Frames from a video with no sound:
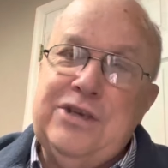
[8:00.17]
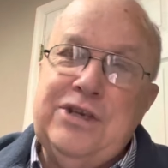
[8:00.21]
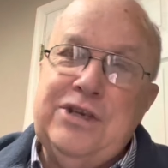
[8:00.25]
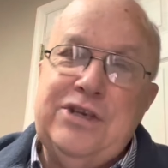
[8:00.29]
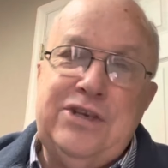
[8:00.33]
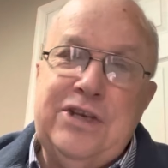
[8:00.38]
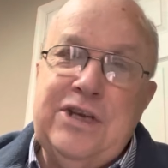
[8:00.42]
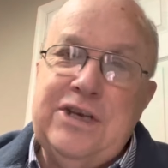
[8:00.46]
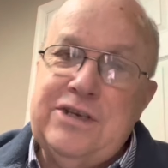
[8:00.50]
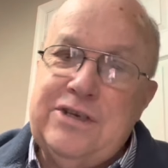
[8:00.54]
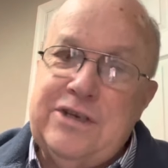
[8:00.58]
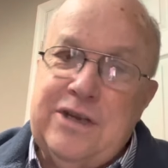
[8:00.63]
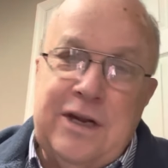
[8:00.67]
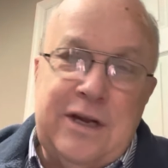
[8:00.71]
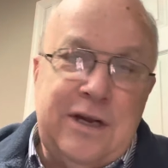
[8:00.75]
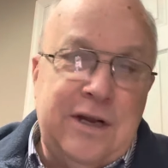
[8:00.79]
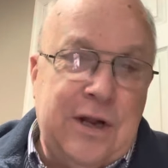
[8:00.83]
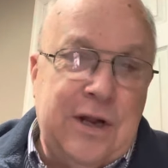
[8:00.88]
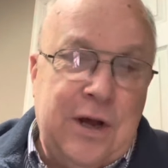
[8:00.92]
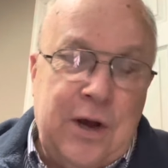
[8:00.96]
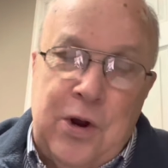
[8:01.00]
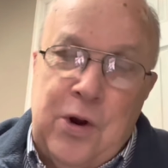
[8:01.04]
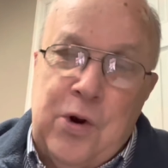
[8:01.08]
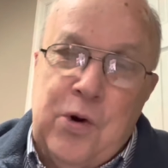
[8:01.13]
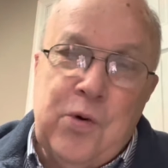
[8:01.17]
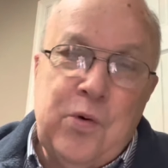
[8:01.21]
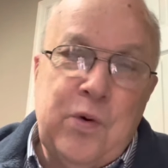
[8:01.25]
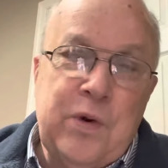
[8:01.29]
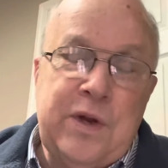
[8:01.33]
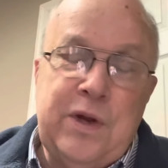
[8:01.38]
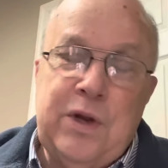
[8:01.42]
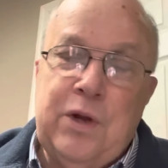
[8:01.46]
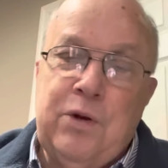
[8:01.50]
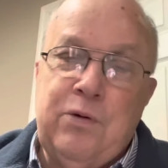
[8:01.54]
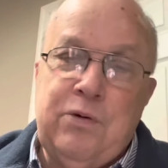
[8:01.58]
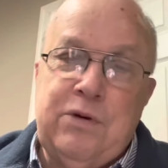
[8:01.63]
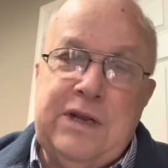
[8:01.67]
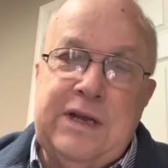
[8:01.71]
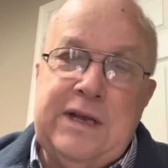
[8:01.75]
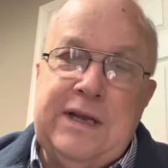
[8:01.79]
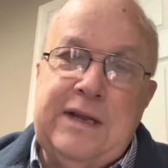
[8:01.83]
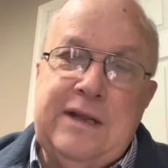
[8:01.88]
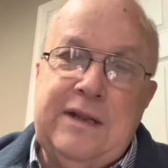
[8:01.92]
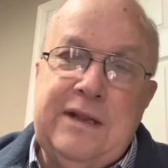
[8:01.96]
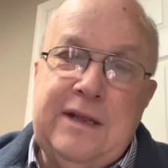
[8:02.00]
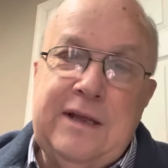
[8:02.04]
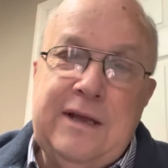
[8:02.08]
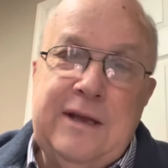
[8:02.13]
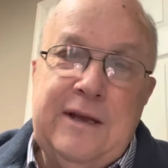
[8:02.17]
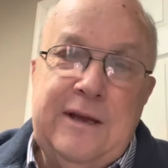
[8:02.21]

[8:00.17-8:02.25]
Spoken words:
it just a dog with no teeth?